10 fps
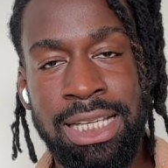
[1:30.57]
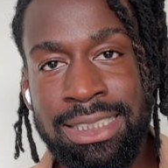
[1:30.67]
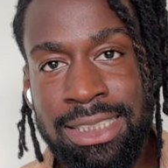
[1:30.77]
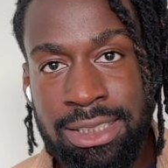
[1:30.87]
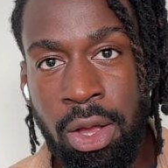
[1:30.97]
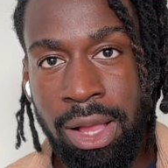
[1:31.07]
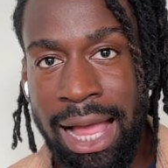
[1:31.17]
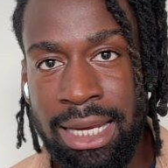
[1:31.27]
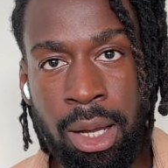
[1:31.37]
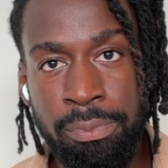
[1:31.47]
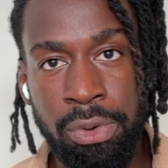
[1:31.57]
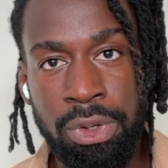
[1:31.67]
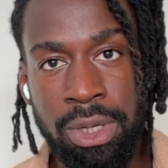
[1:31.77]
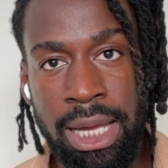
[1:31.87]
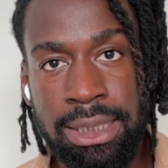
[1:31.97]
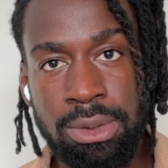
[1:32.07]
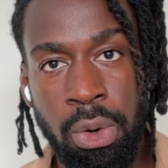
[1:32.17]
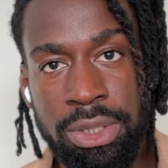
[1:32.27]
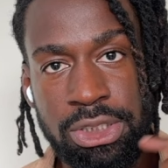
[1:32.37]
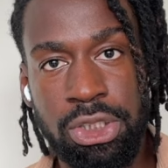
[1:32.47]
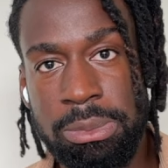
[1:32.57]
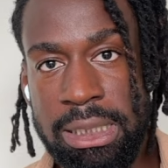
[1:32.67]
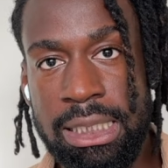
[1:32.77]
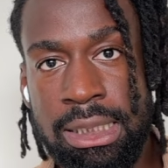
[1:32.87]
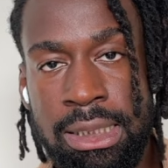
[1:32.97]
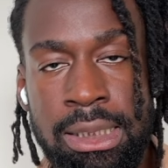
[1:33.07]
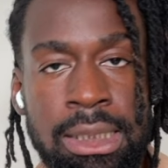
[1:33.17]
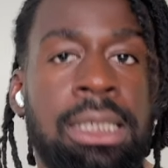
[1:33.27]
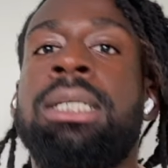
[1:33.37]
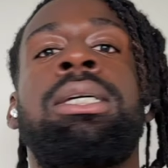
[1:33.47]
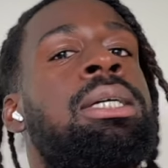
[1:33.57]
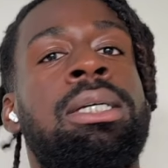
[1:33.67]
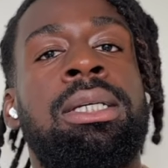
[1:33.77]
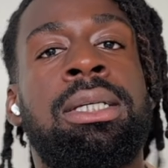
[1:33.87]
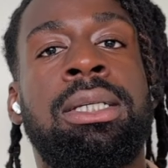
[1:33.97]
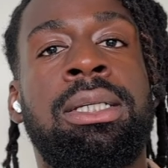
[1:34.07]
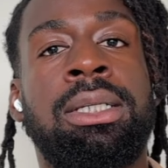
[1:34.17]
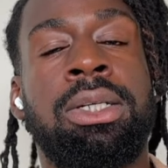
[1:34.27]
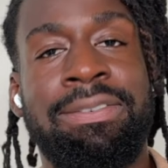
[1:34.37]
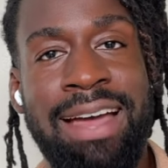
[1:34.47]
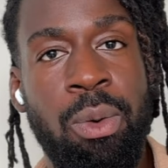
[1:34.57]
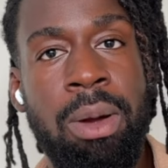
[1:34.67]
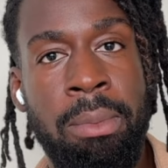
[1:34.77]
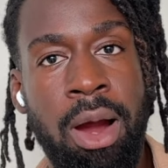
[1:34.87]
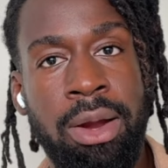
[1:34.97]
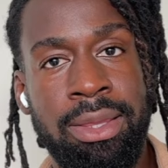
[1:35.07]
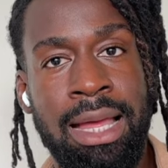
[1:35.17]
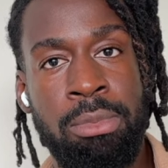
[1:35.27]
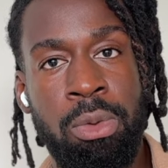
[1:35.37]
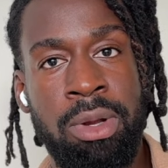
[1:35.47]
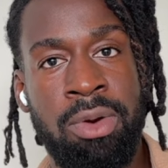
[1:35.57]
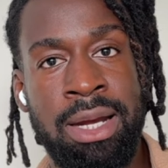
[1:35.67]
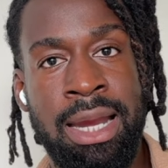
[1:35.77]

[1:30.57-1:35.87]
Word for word: Is this all adding up for you guys or is it just me? Because if I were Mark in that moment right